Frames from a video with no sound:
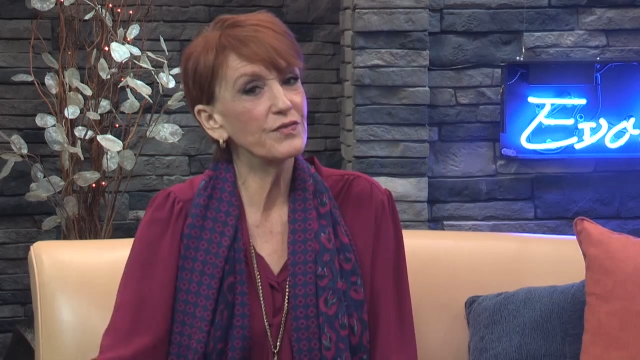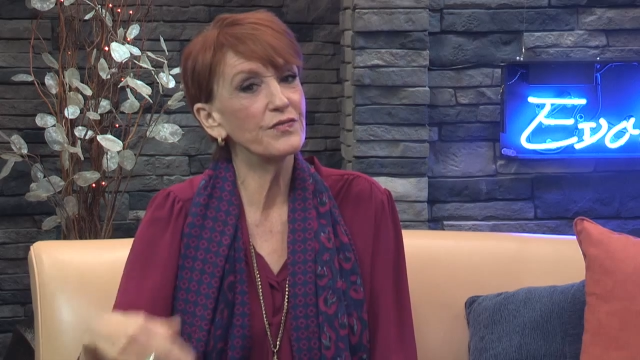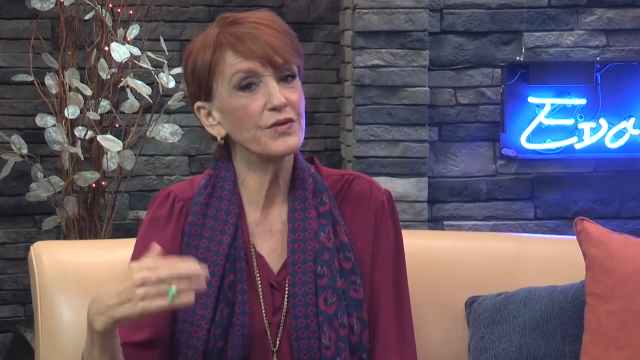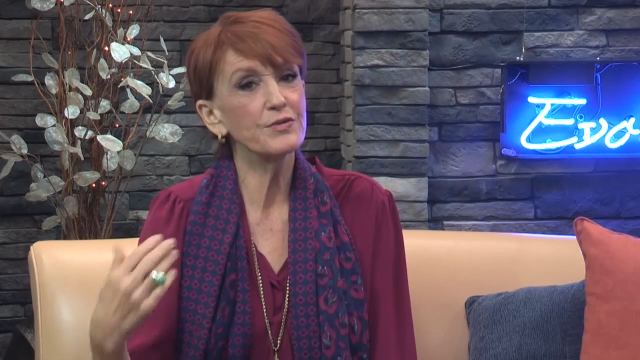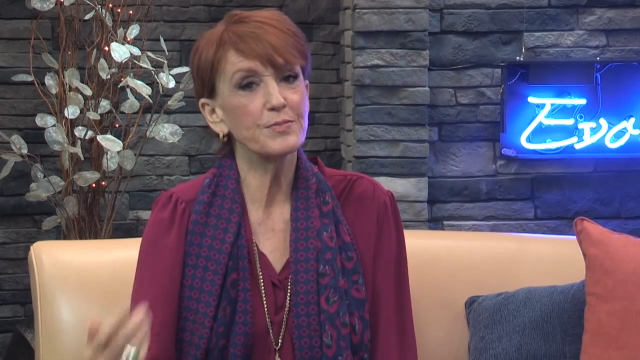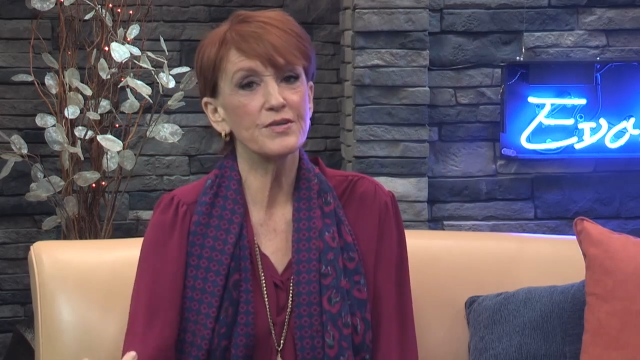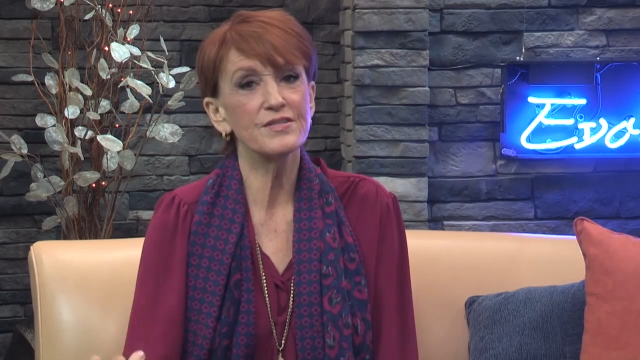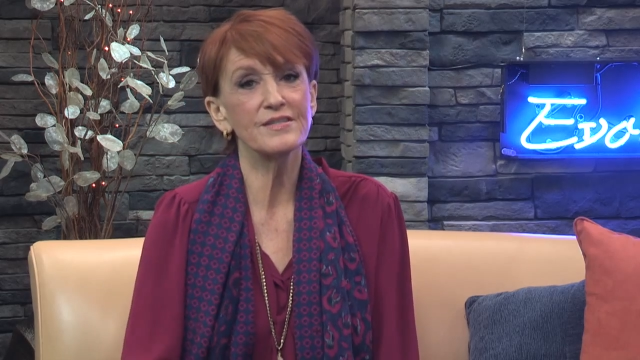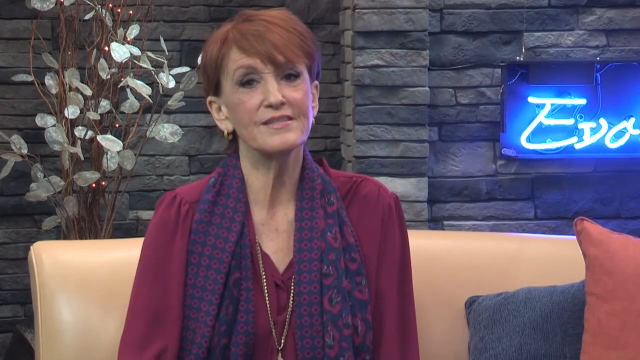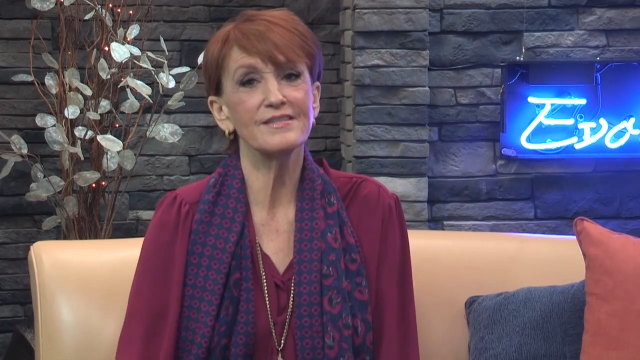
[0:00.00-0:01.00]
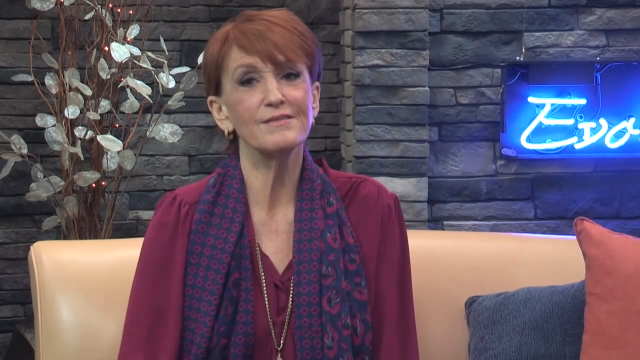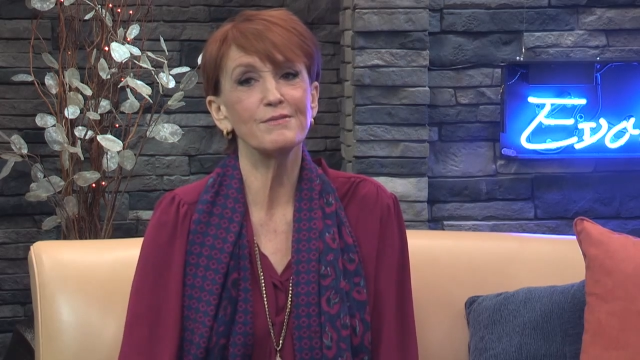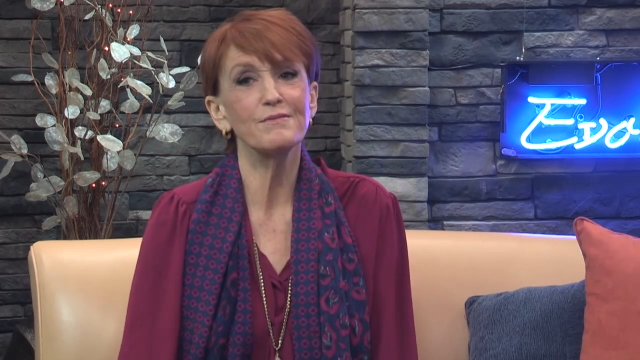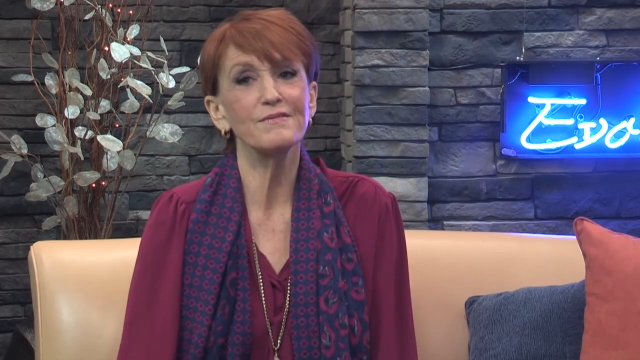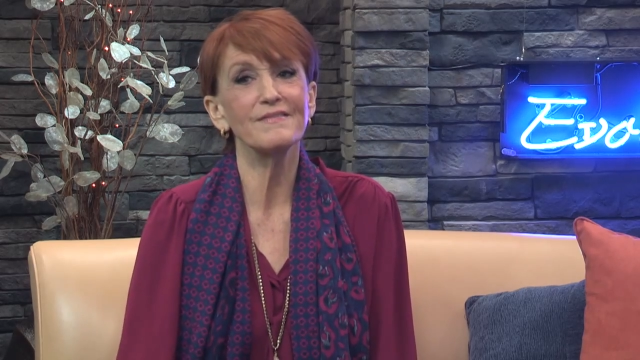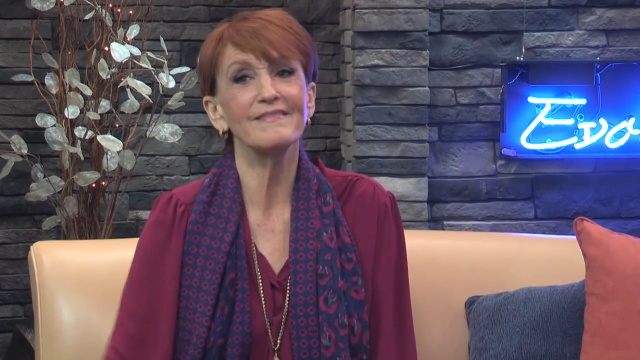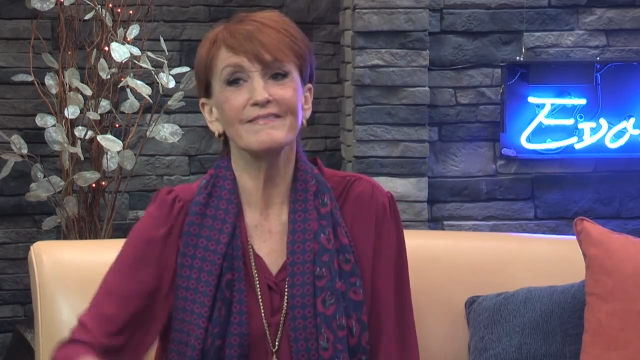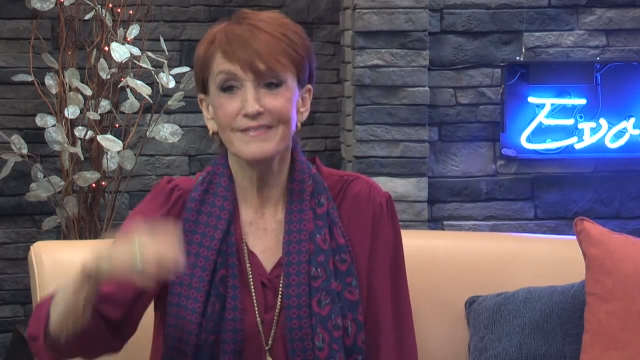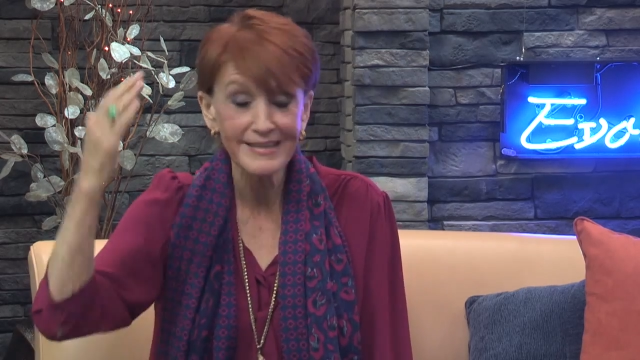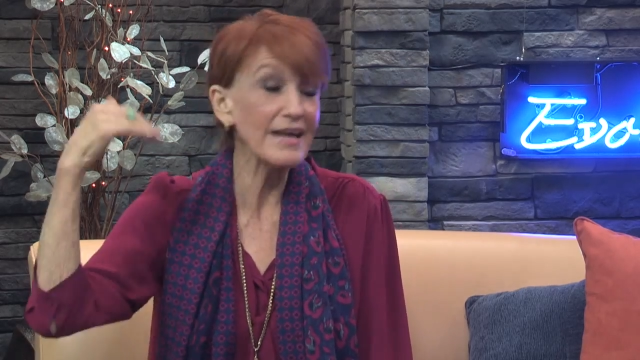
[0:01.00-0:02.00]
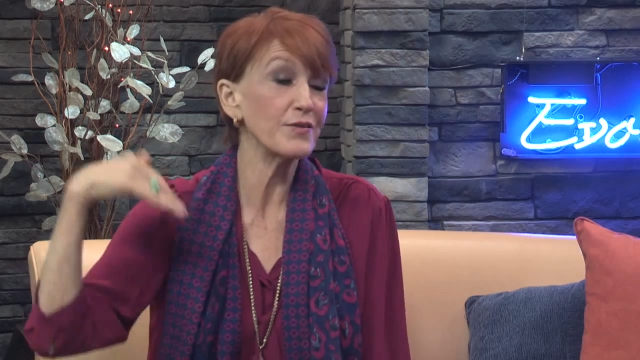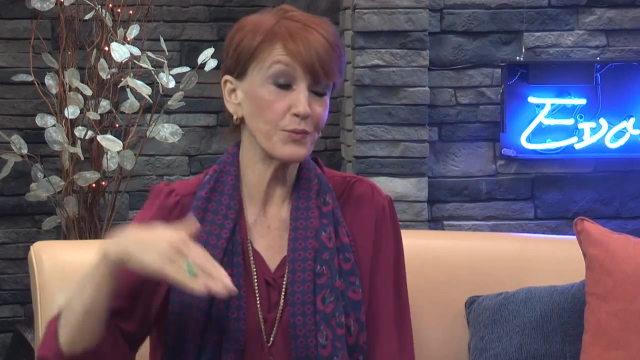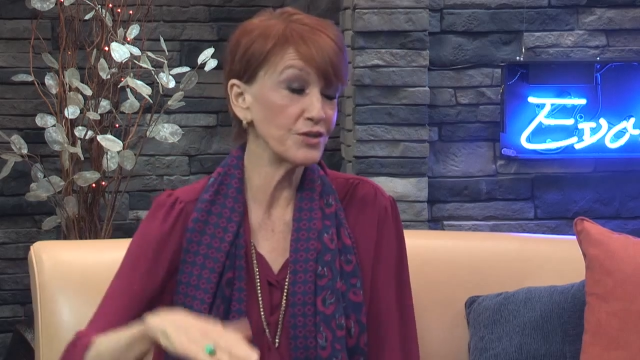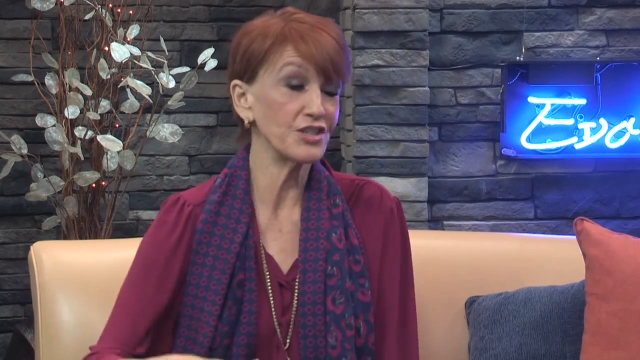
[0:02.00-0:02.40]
the first person to, as it were,